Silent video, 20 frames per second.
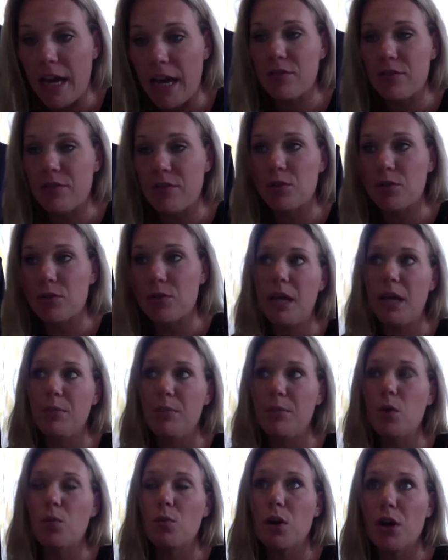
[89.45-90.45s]
after we
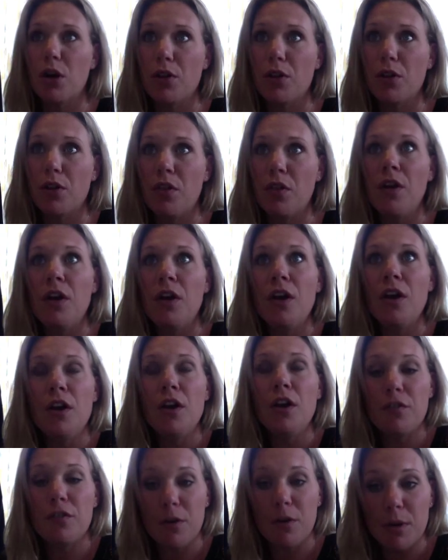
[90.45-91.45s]
came to Fort Worth
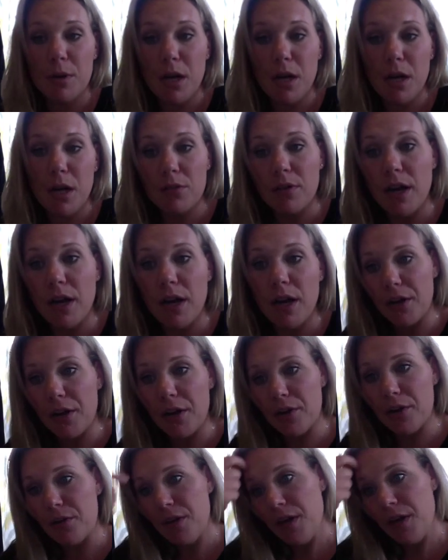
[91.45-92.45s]
from
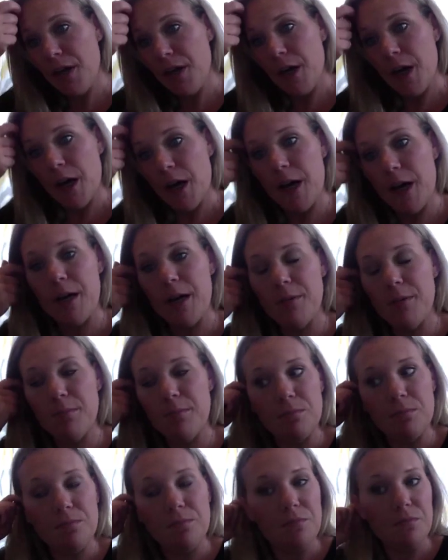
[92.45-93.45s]
Colorado,
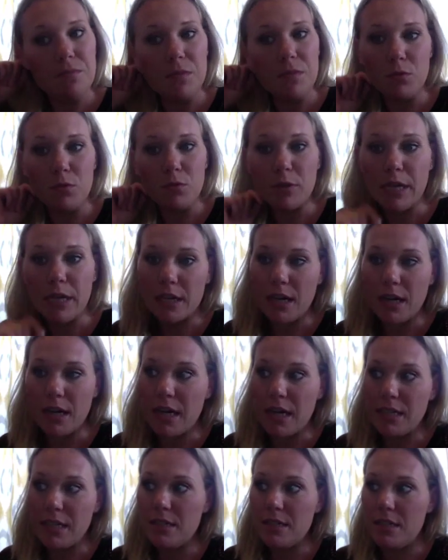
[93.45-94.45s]
Rick
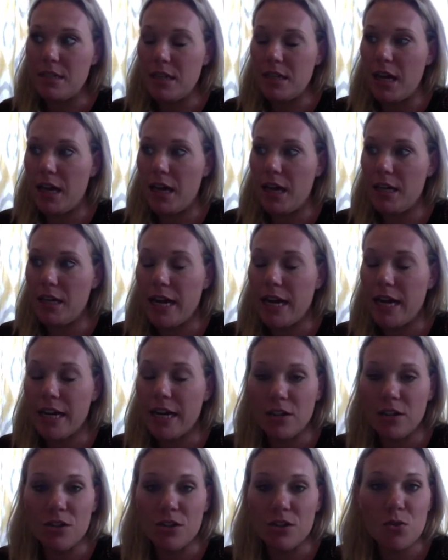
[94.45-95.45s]
got
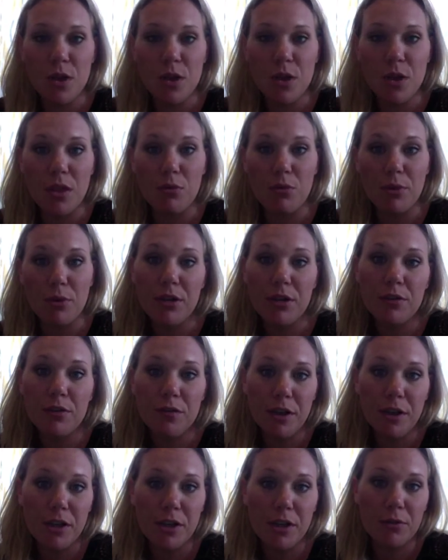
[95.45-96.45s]
diagnosed with renal
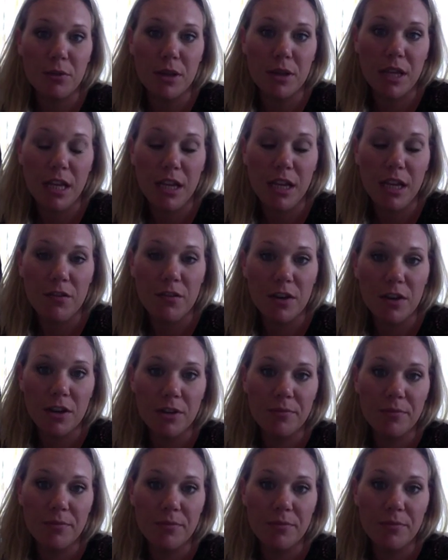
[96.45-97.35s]
failure, with kidney failure.